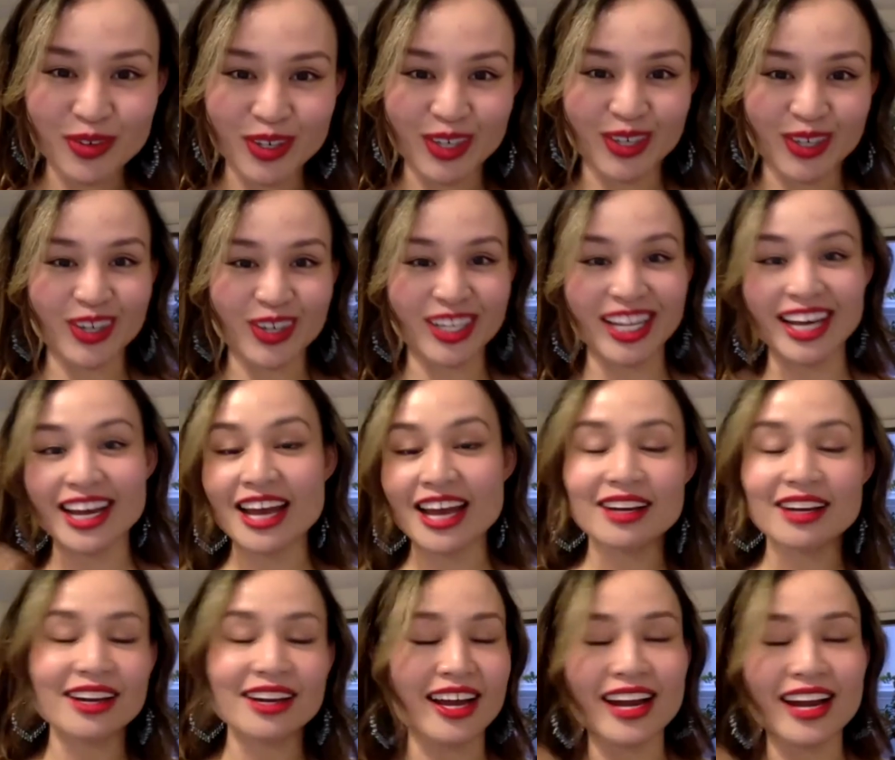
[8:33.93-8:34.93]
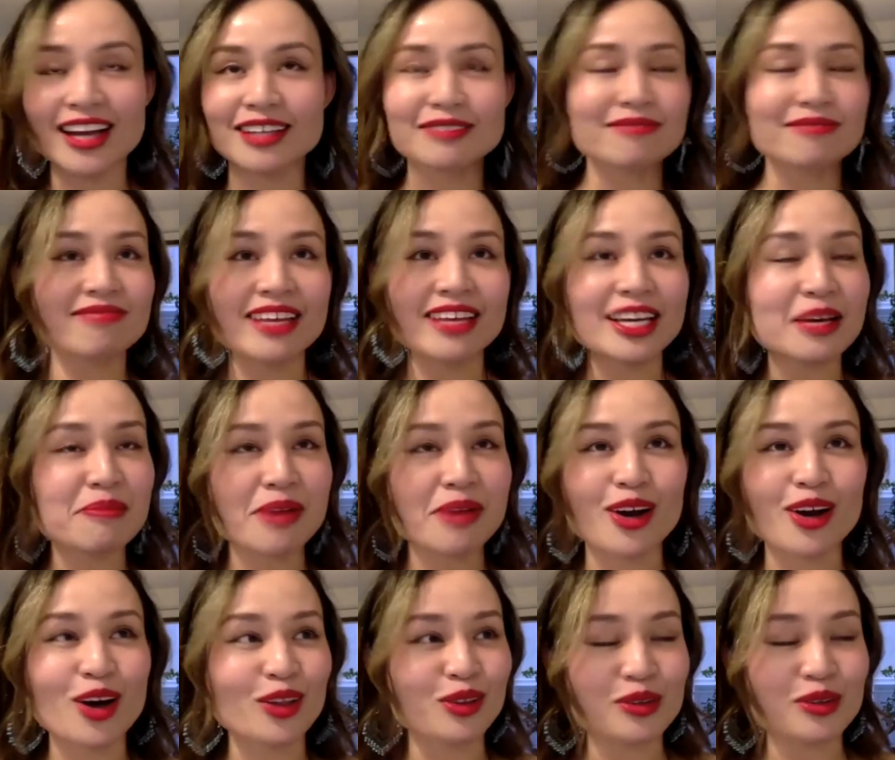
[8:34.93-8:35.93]
Or like, and I think
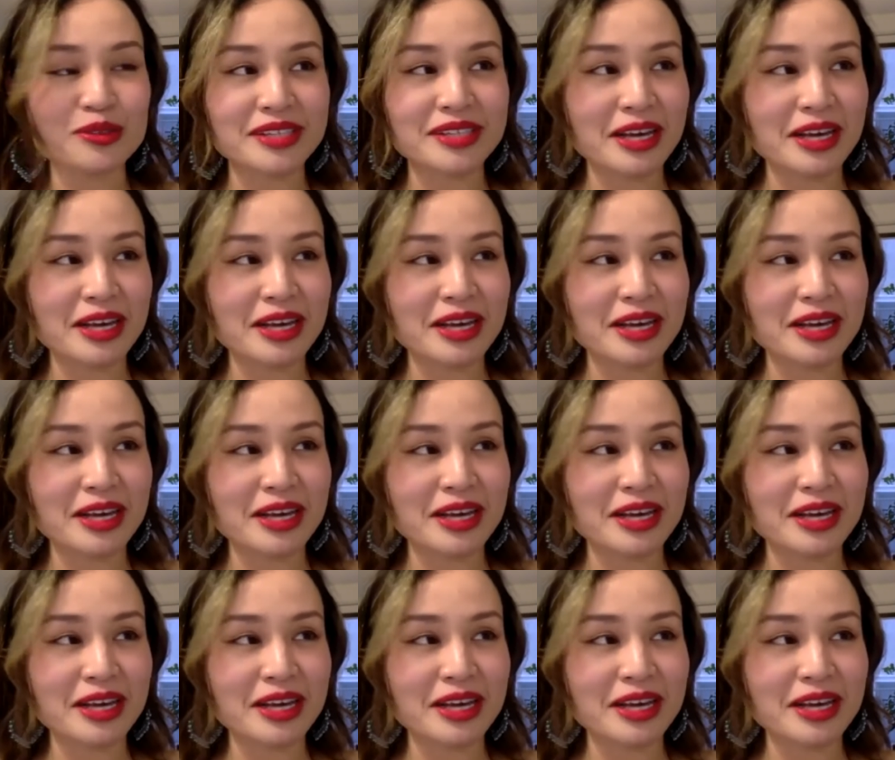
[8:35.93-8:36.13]
about all those